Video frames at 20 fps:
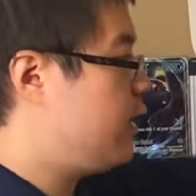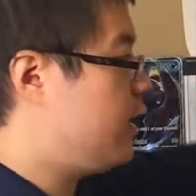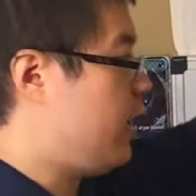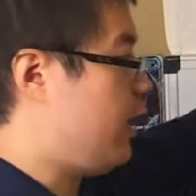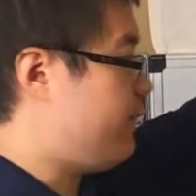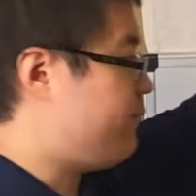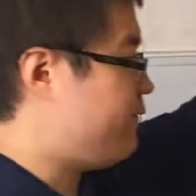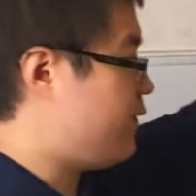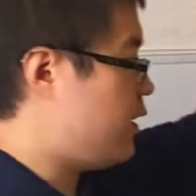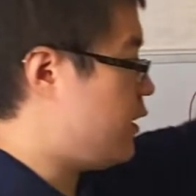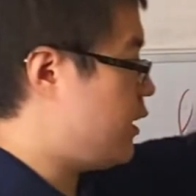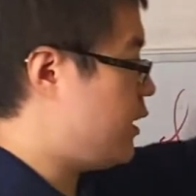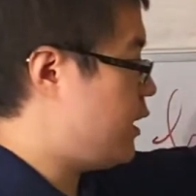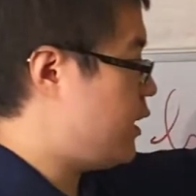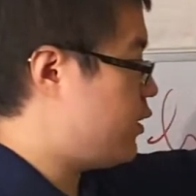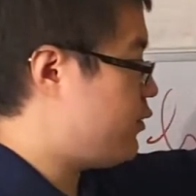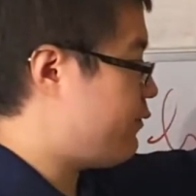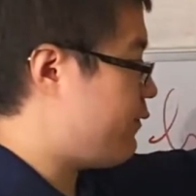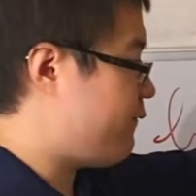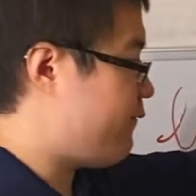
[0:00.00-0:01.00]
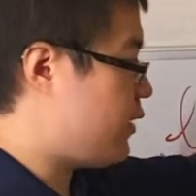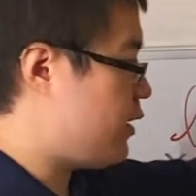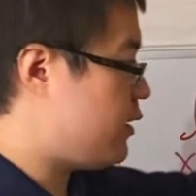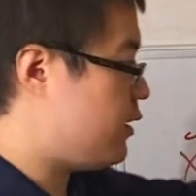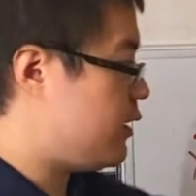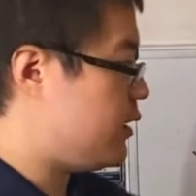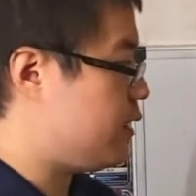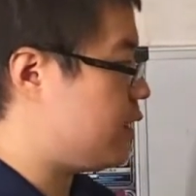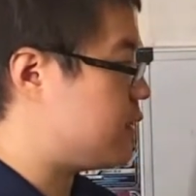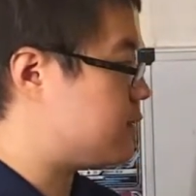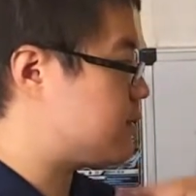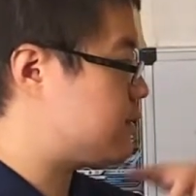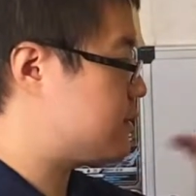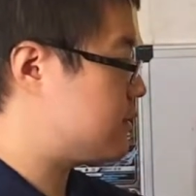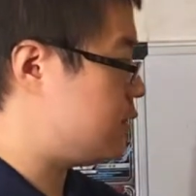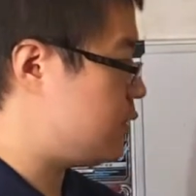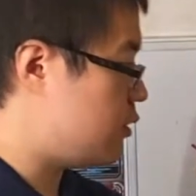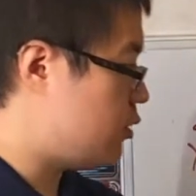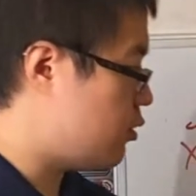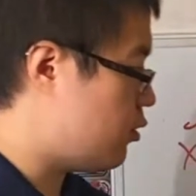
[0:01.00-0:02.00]
Infinity over infinity is
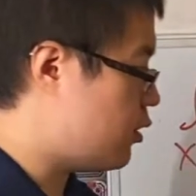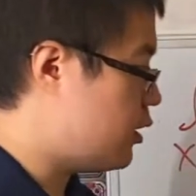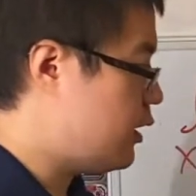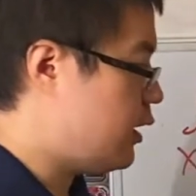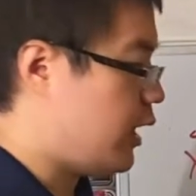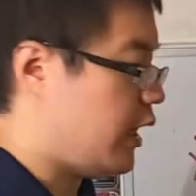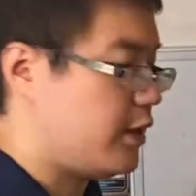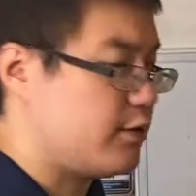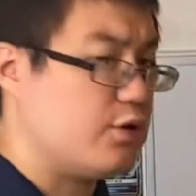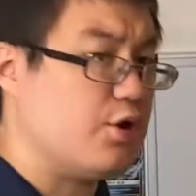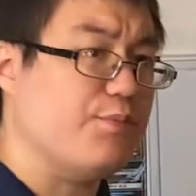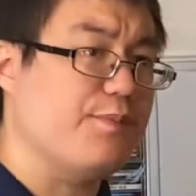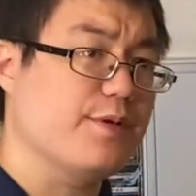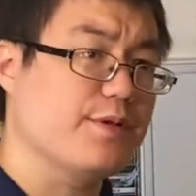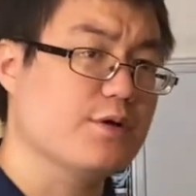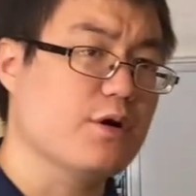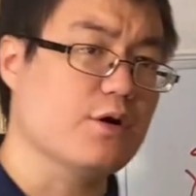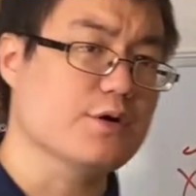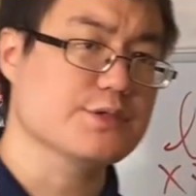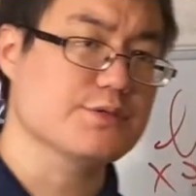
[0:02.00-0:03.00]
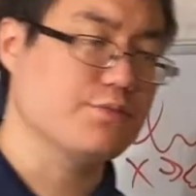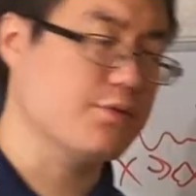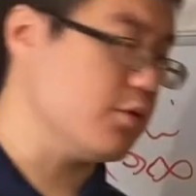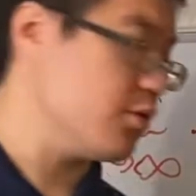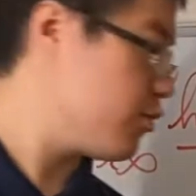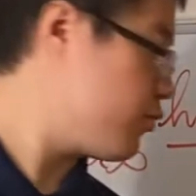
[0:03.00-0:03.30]
still a L'Hopital's rule